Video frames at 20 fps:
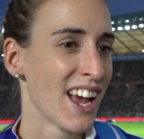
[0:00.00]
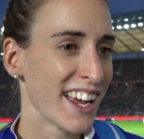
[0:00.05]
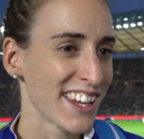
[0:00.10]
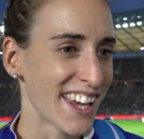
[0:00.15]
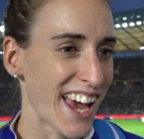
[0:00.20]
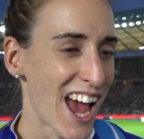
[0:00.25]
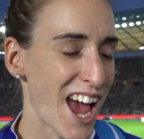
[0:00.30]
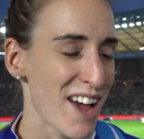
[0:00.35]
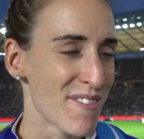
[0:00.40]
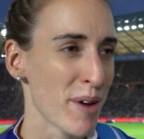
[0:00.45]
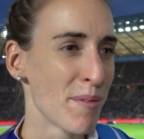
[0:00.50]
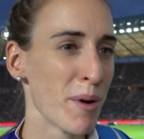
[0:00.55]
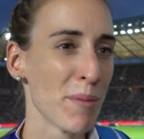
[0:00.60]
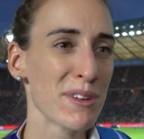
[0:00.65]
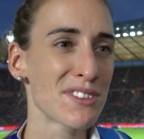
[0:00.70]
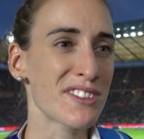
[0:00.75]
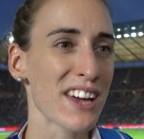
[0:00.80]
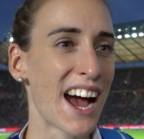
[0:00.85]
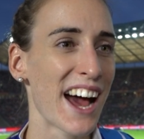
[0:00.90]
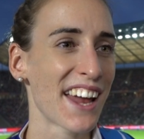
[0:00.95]
Yeah, my mum
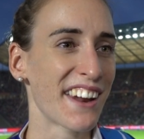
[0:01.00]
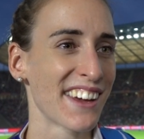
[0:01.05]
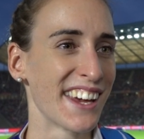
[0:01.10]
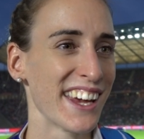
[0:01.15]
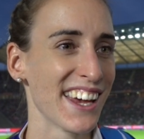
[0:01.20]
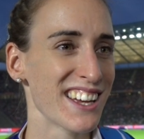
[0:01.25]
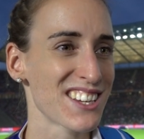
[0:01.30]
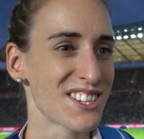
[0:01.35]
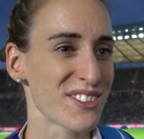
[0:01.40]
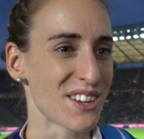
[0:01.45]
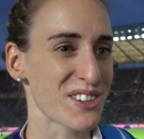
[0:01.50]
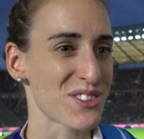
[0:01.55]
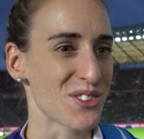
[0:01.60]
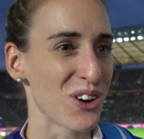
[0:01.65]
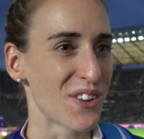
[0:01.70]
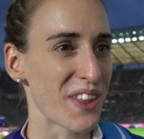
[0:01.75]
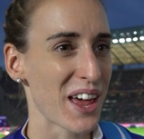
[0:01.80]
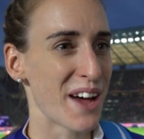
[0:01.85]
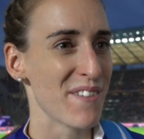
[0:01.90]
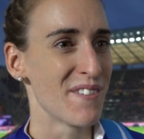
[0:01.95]
and dad are here, so I
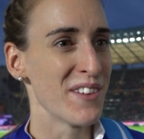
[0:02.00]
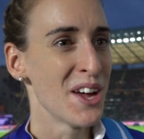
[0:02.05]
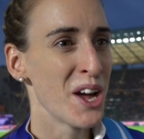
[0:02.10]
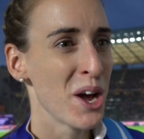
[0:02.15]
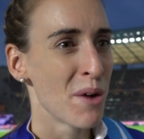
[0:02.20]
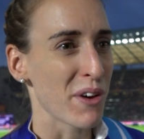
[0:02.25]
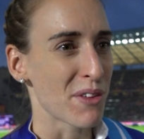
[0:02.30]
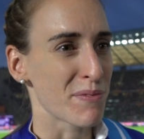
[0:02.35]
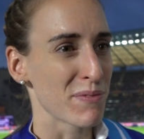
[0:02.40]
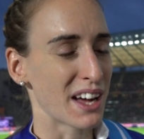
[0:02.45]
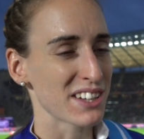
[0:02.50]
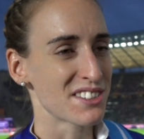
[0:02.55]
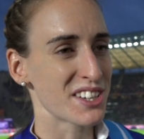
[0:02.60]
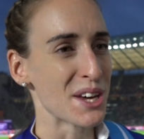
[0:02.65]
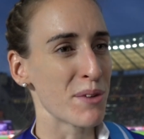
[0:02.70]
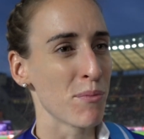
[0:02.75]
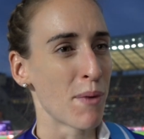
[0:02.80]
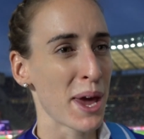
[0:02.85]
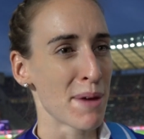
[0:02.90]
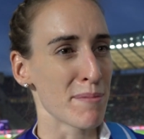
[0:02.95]
saw them with my
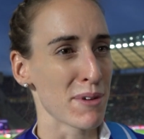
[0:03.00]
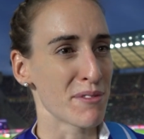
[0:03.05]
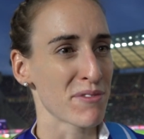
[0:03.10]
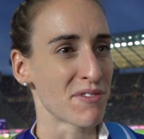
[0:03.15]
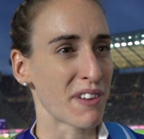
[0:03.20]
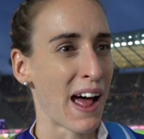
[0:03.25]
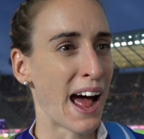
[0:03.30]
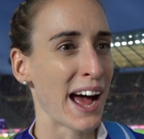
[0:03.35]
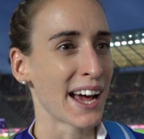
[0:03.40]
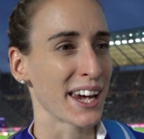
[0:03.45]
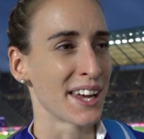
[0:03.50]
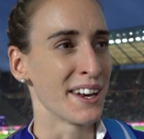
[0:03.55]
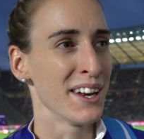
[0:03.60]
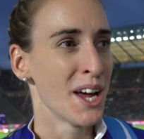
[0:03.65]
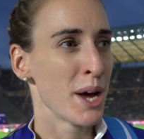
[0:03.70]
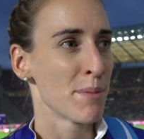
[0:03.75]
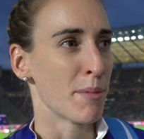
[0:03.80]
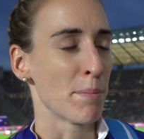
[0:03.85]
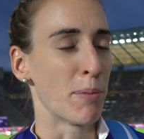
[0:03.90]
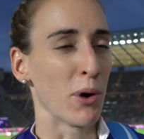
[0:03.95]
Team Weightman flag, and
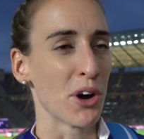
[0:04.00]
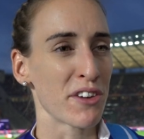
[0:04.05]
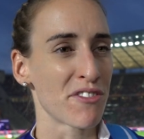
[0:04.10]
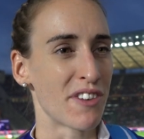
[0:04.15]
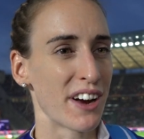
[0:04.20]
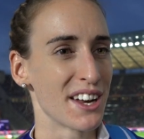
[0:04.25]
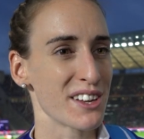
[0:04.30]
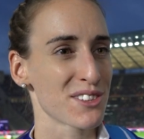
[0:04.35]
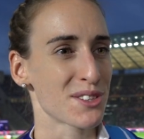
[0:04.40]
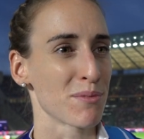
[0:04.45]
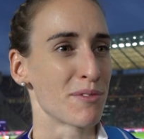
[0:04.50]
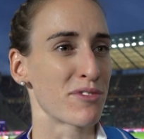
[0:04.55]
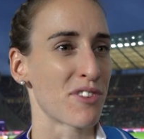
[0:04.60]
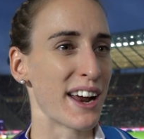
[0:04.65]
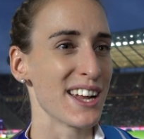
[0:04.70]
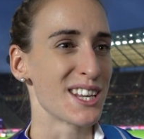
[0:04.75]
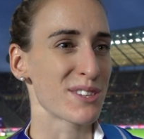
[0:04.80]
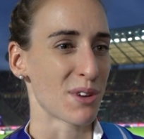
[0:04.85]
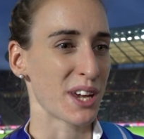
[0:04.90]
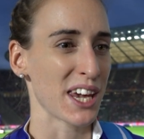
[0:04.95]
my boyfriend and some
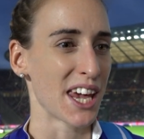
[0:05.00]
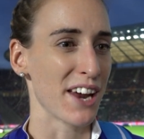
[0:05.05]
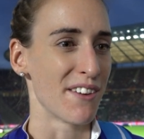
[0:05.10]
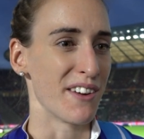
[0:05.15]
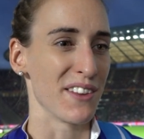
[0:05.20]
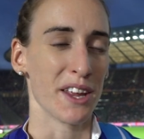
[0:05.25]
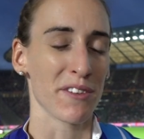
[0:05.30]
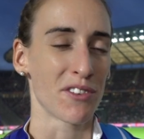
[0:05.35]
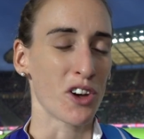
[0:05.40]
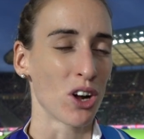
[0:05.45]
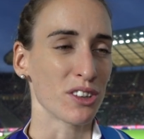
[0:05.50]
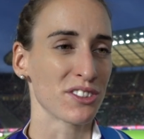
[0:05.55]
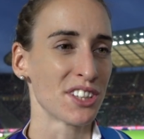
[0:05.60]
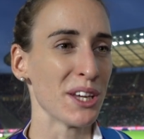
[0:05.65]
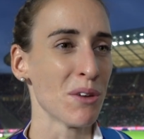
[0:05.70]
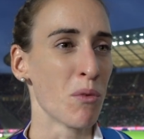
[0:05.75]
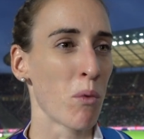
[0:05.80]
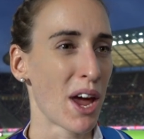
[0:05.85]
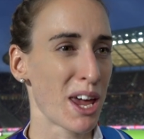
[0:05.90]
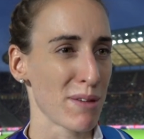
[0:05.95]
friends were here, and they've got
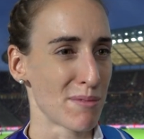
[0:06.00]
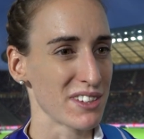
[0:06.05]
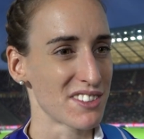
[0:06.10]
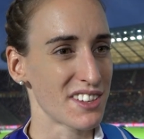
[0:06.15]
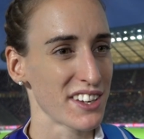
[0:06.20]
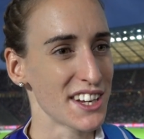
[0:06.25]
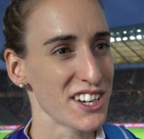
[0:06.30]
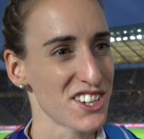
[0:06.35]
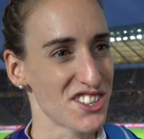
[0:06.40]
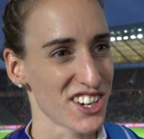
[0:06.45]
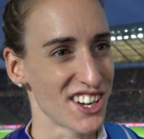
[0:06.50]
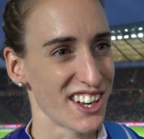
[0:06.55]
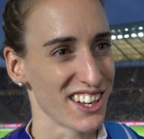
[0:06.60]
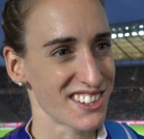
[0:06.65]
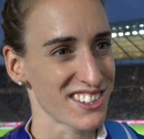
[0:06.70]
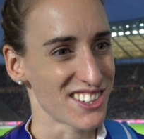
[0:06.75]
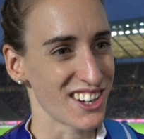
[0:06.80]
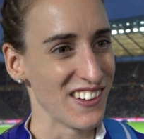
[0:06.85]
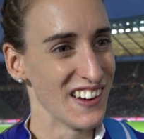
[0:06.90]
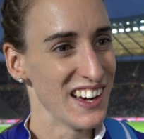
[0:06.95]
Team Weightman t
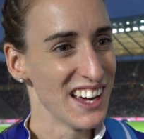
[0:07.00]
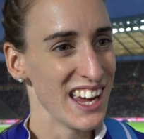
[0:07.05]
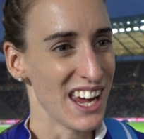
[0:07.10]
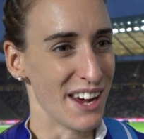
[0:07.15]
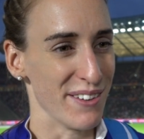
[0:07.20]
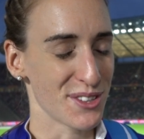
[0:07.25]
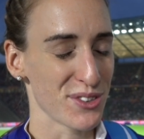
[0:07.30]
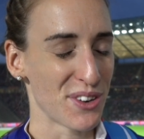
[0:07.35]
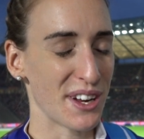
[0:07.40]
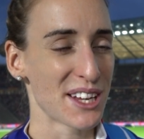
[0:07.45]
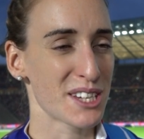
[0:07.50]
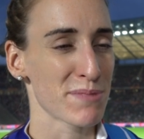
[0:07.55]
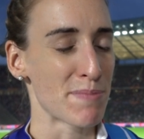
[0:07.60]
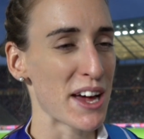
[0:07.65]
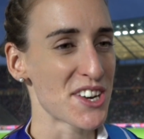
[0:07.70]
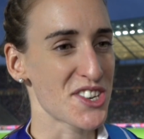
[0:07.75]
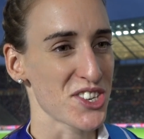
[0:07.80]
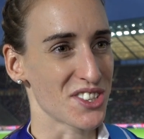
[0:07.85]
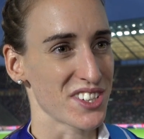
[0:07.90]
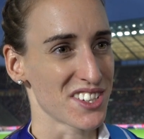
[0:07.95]
shirts, so it was really
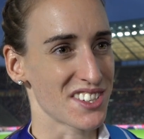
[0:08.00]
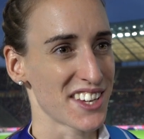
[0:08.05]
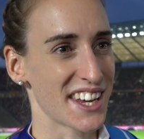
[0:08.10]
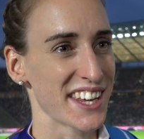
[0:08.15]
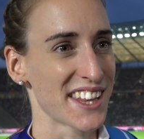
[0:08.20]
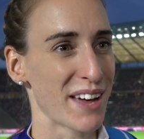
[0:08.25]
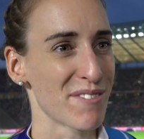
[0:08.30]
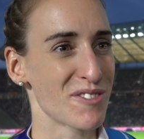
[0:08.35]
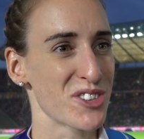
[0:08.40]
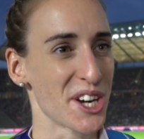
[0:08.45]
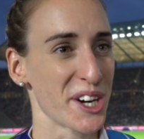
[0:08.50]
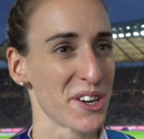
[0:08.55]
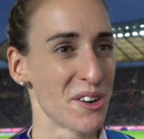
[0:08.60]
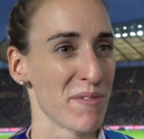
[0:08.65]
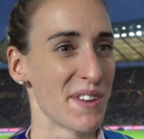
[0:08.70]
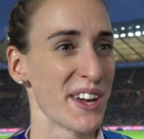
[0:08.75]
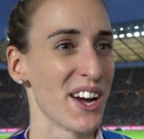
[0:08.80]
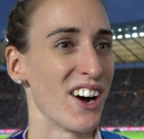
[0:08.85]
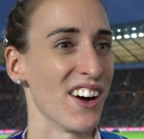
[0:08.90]
special to see them cheering me